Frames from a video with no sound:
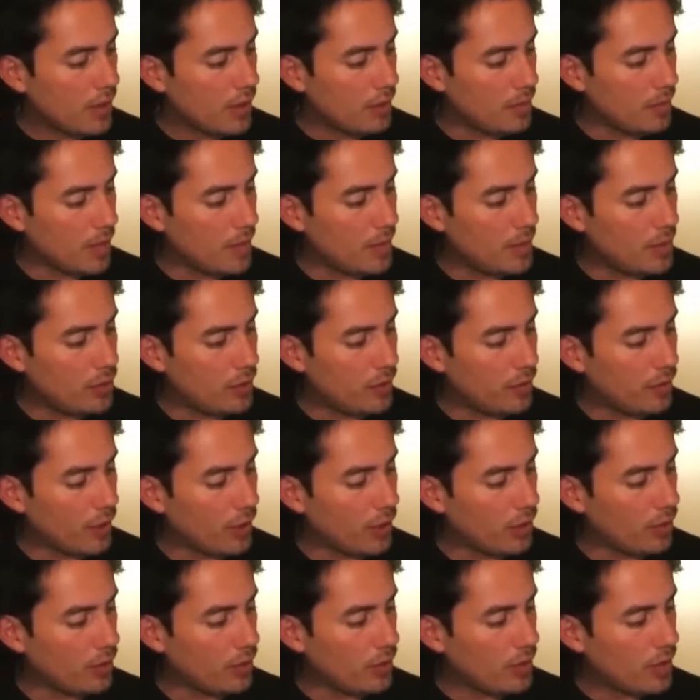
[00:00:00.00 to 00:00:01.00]
And maybe to
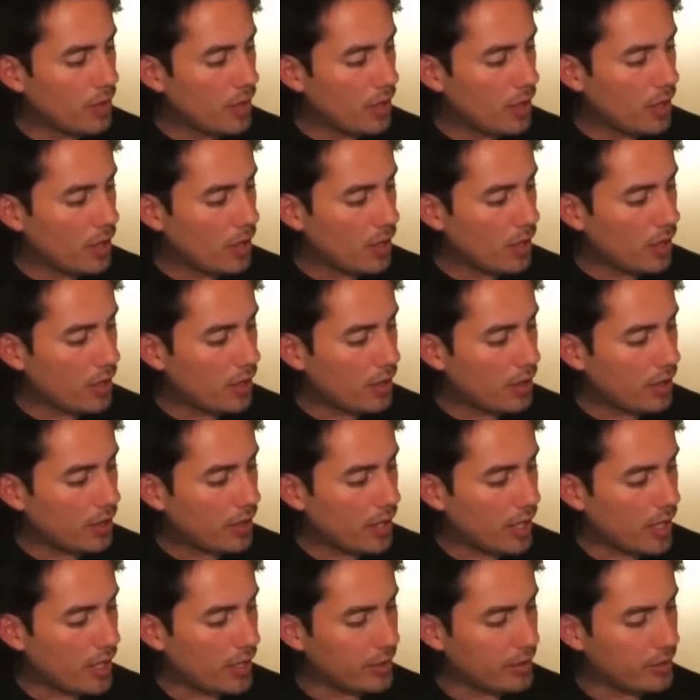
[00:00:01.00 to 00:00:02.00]
follow another
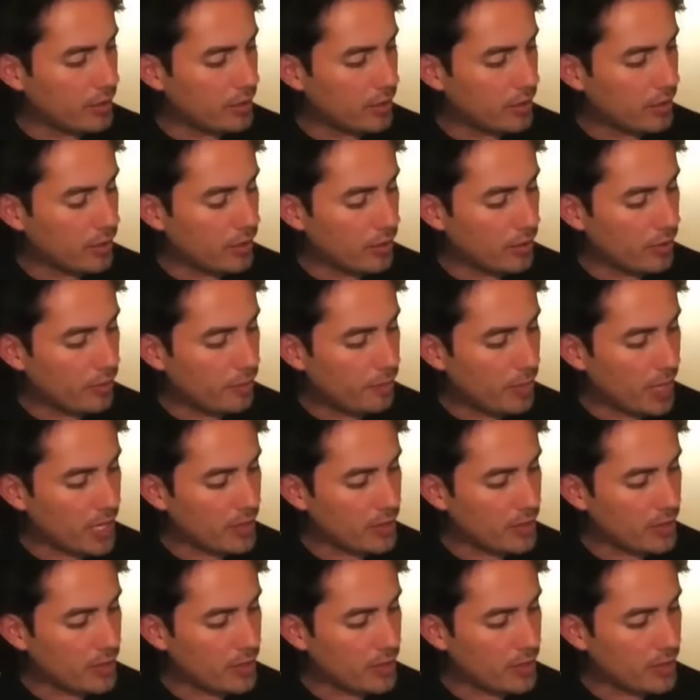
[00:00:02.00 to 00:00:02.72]
kind of